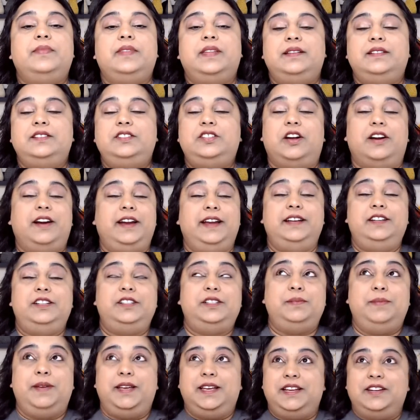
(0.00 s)
Sorry,
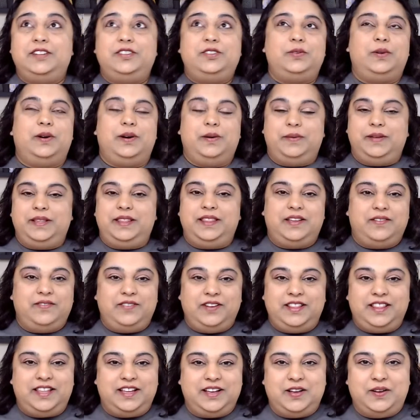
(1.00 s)
just making sure with
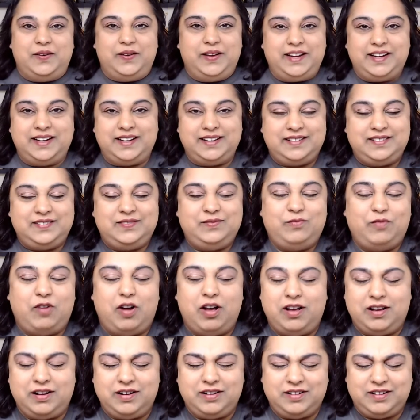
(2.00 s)
everything going
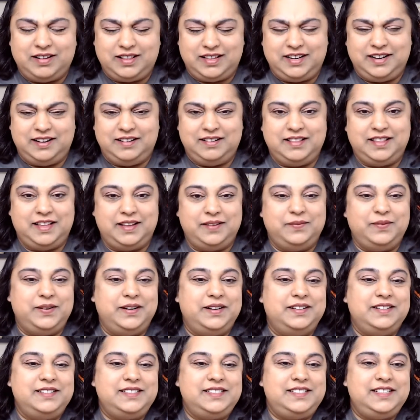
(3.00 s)
wrong earlier that
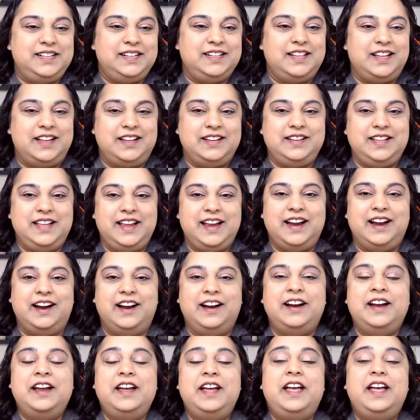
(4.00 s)
we're still on the air.